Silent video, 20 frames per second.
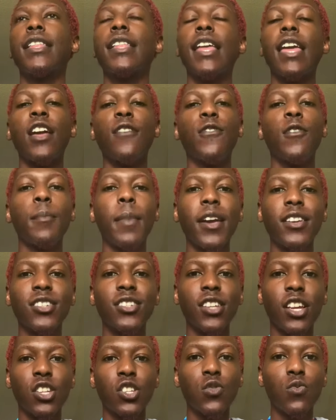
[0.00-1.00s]
information
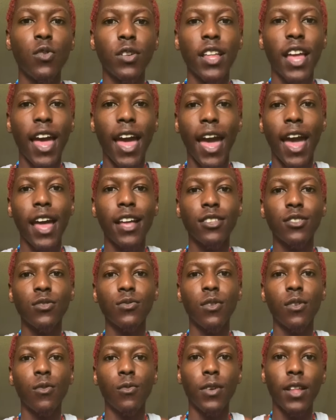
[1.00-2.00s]
that you want to add to
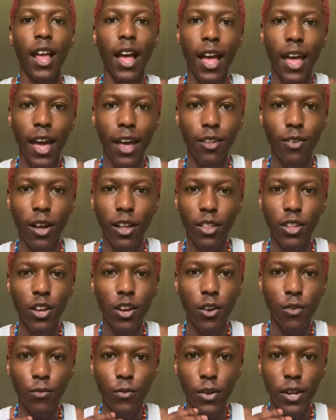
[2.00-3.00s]
what I add. I
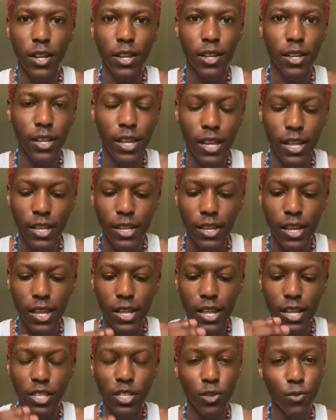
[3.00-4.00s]
love reading and
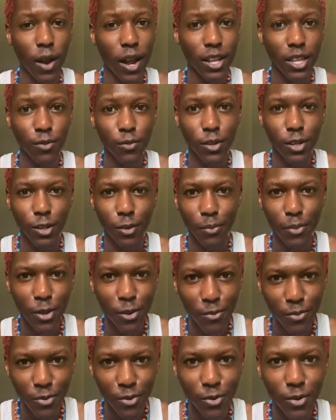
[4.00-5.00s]
interacting with other
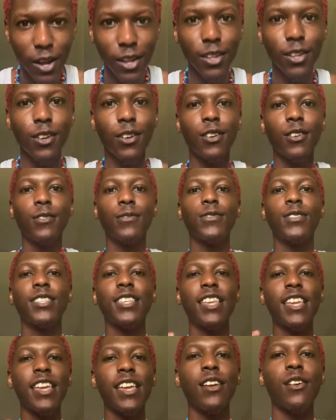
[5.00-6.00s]
people. I love
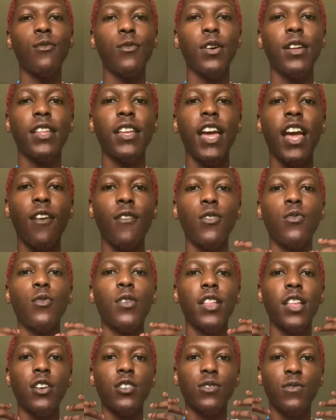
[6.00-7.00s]
seeing what
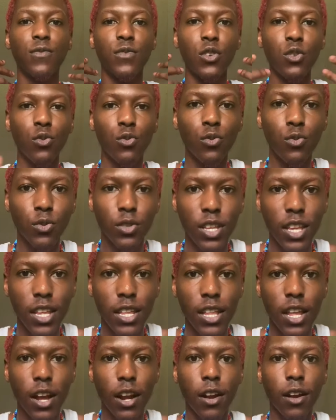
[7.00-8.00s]
everyone else views and
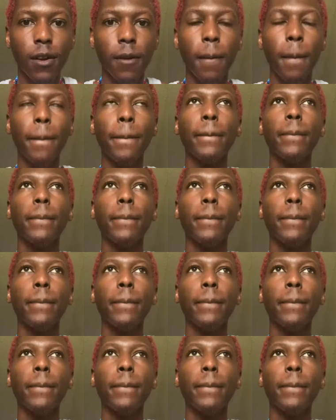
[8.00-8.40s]
their